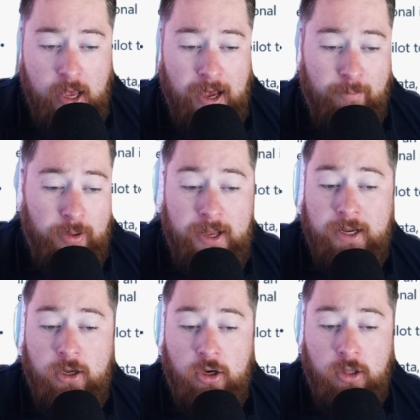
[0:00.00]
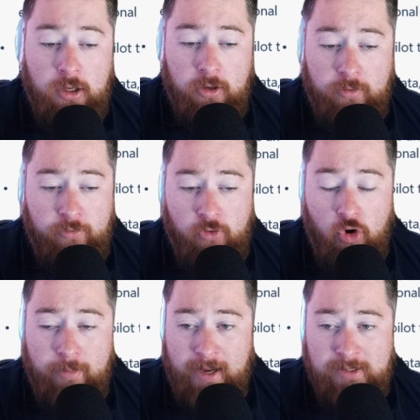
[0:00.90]
applying color and
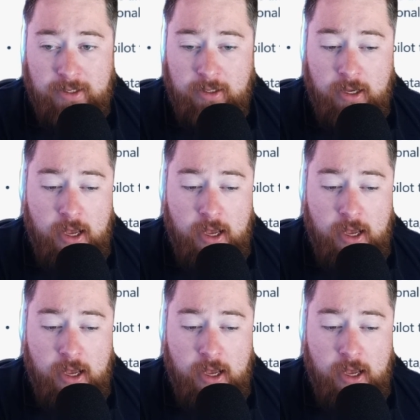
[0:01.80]
formatting,